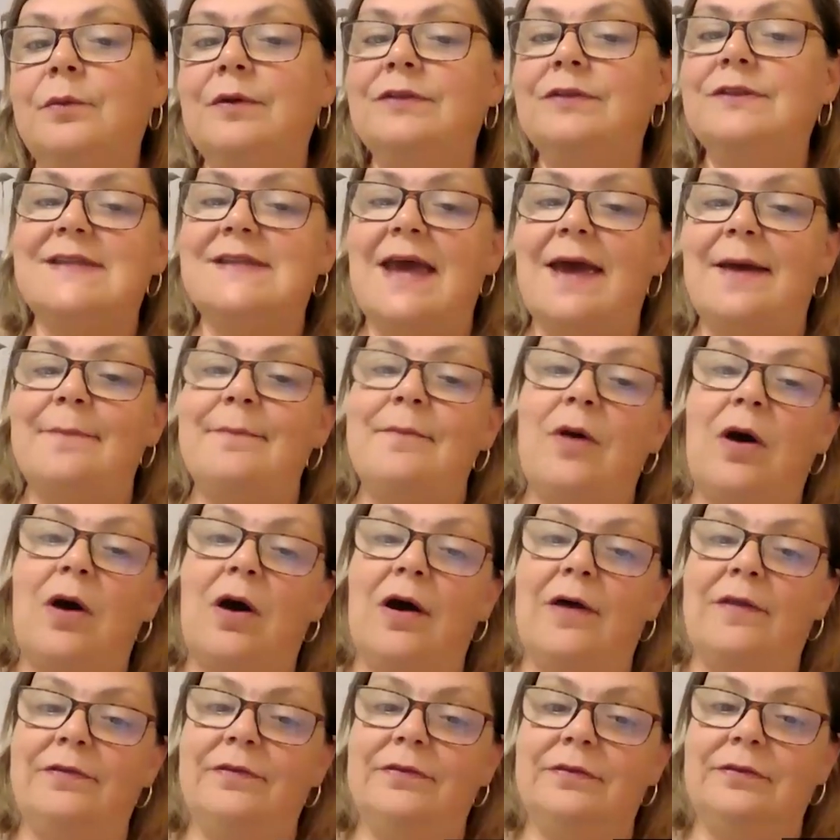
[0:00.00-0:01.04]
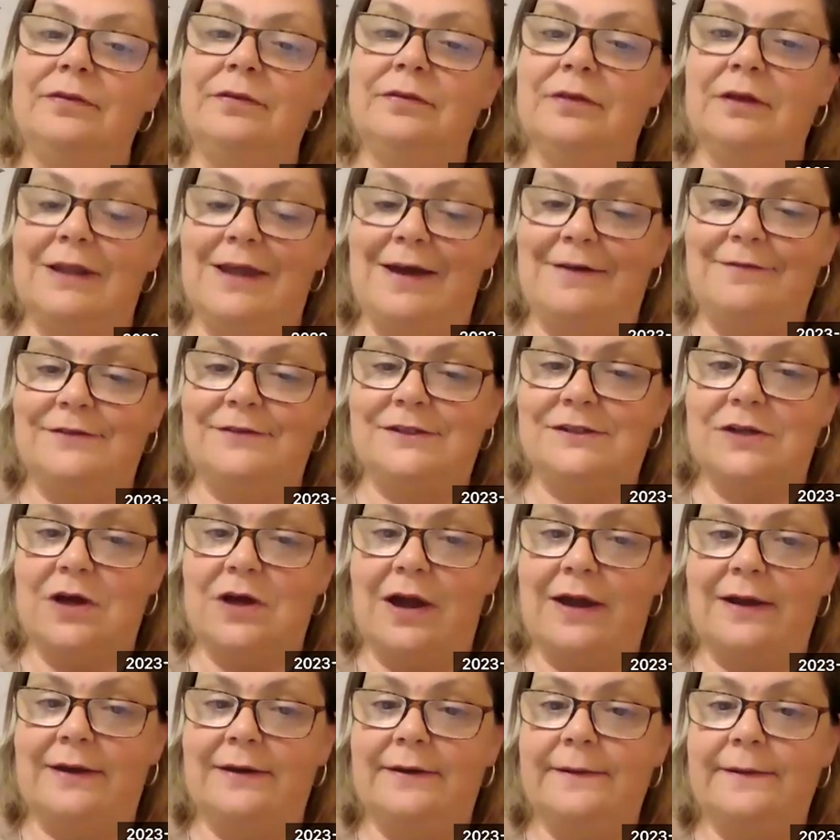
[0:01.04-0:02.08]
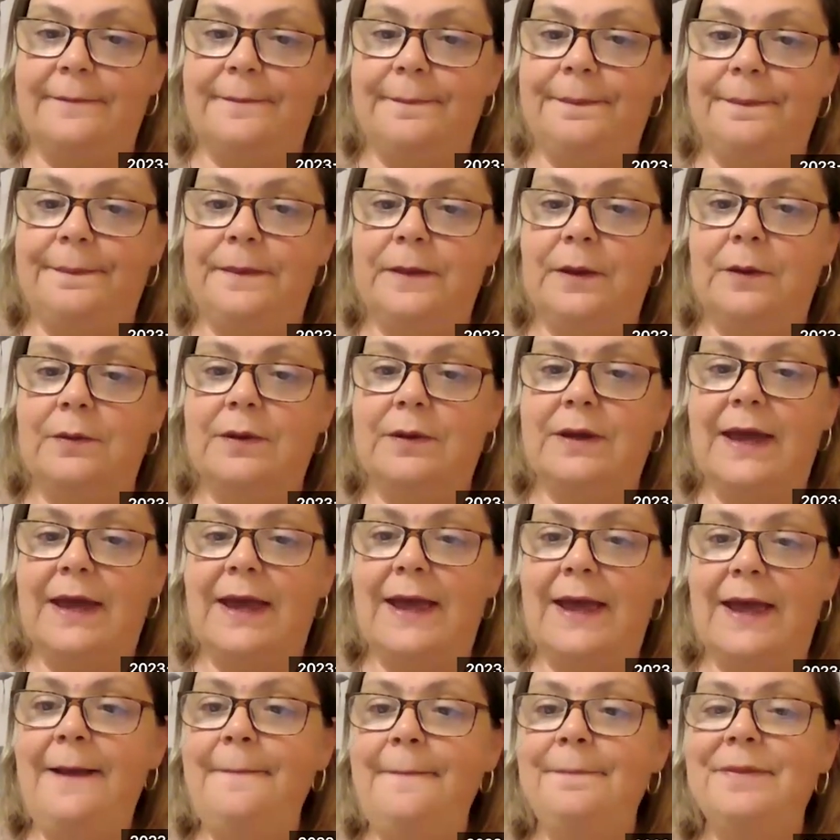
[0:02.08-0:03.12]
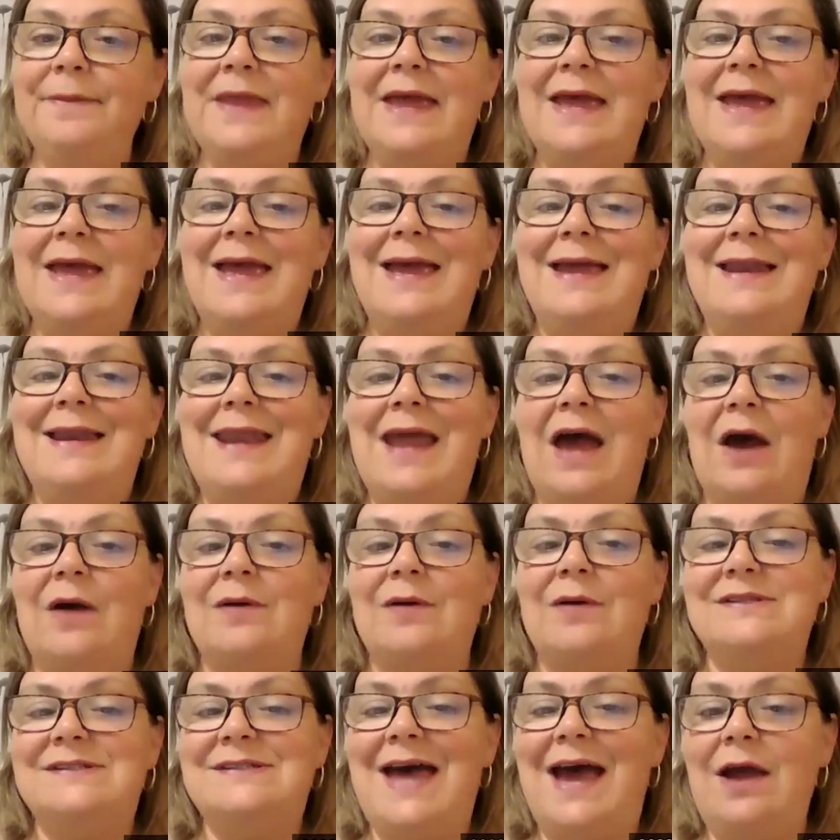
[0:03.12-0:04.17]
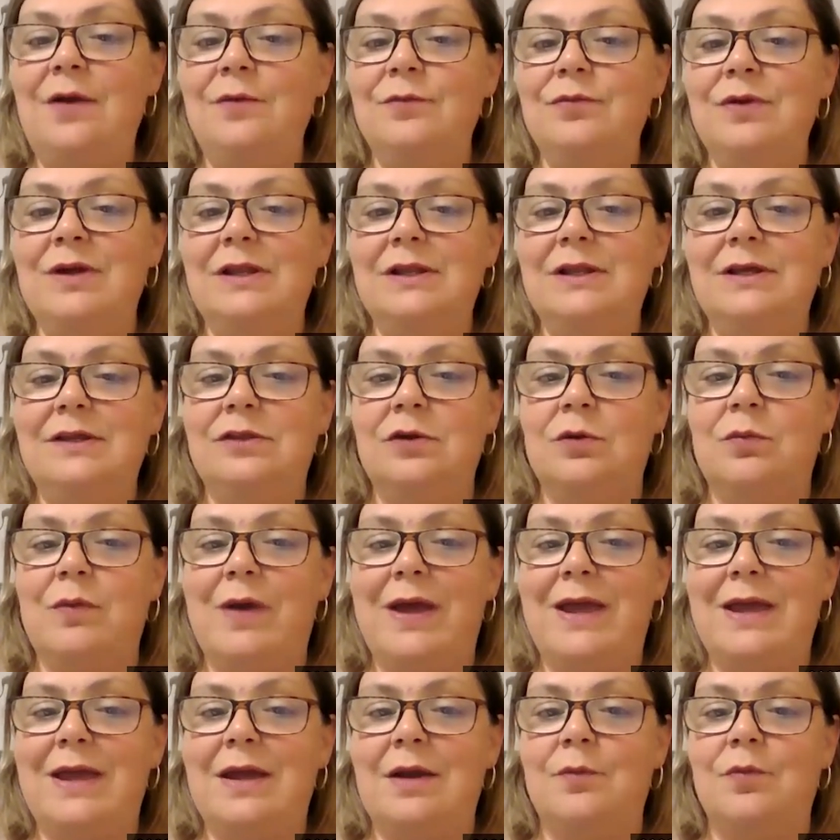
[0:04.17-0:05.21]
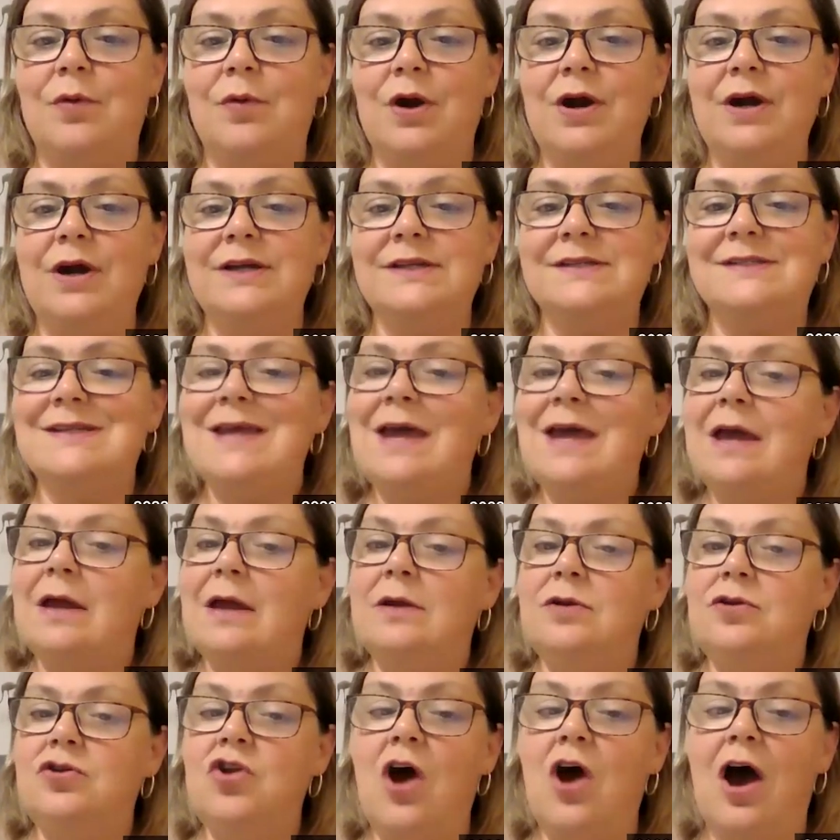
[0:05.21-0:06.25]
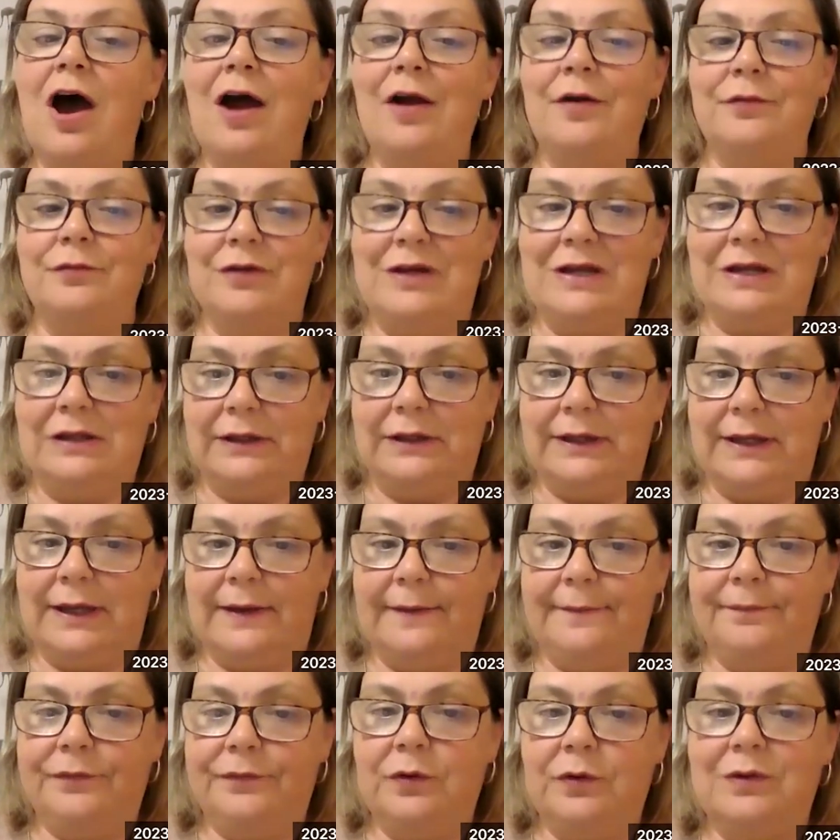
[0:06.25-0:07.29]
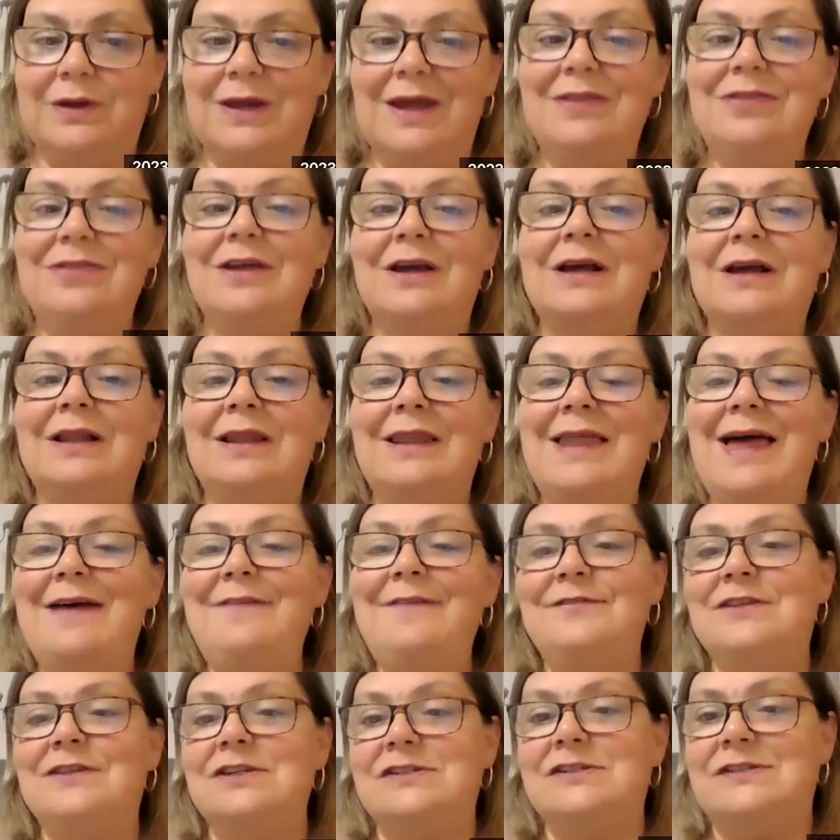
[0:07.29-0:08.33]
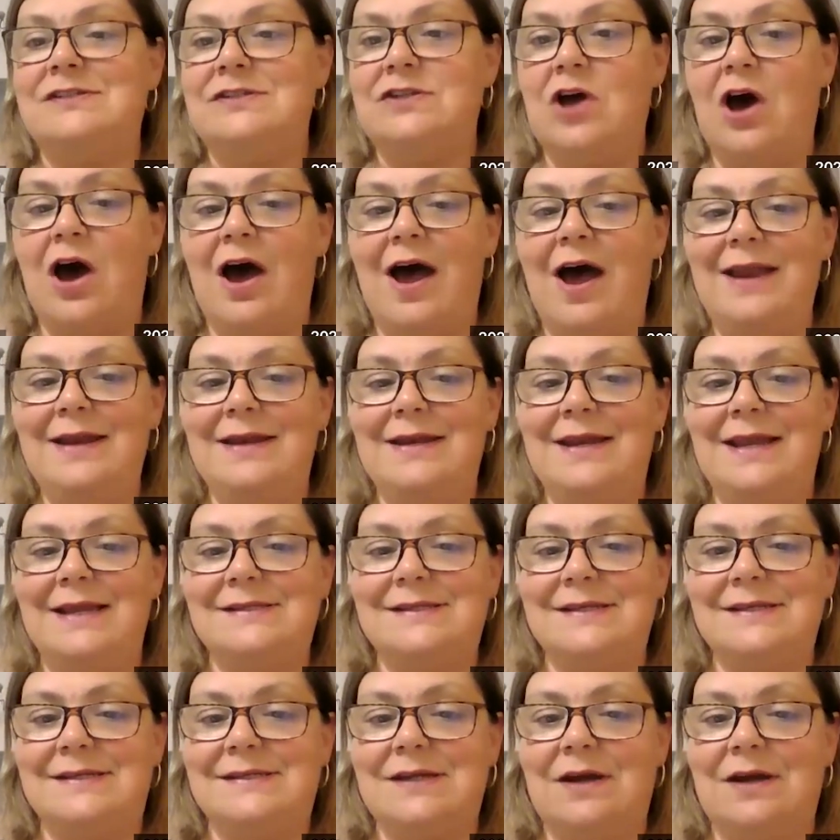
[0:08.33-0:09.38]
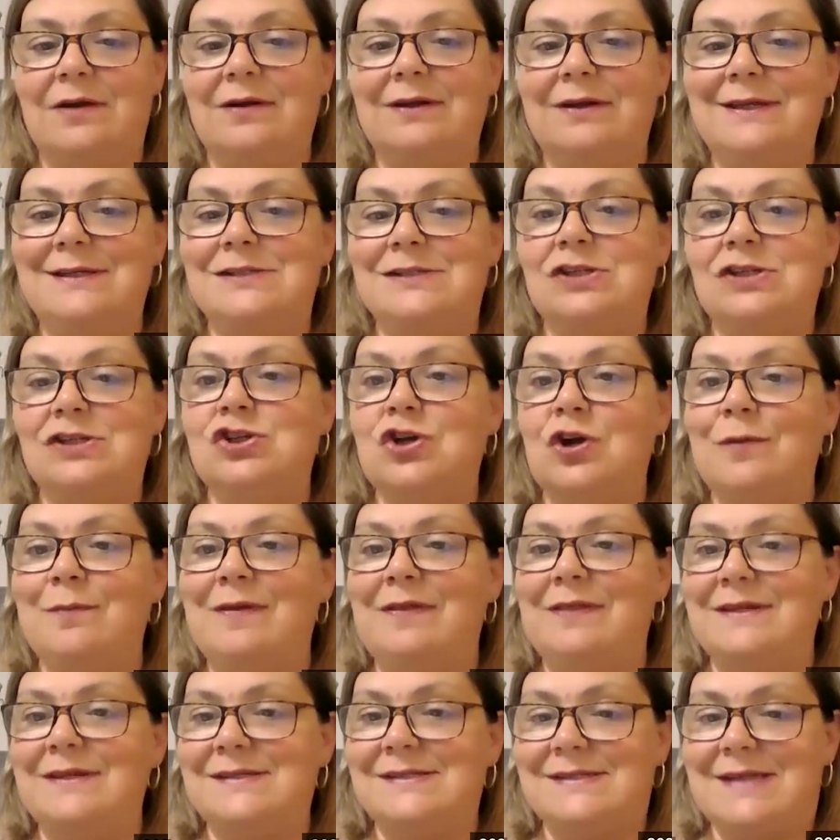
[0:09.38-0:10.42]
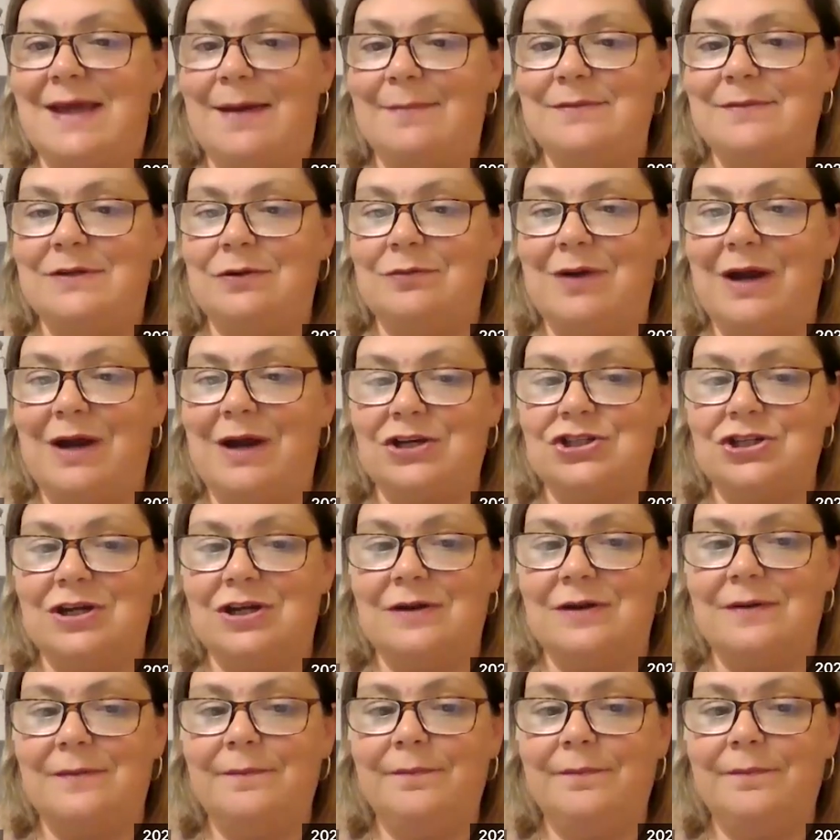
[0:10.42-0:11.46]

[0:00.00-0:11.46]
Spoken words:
the stem on the left side. Okay? Now, is that really the way it works? Not really. Okay, the clef does not necessarily determine the stem direction,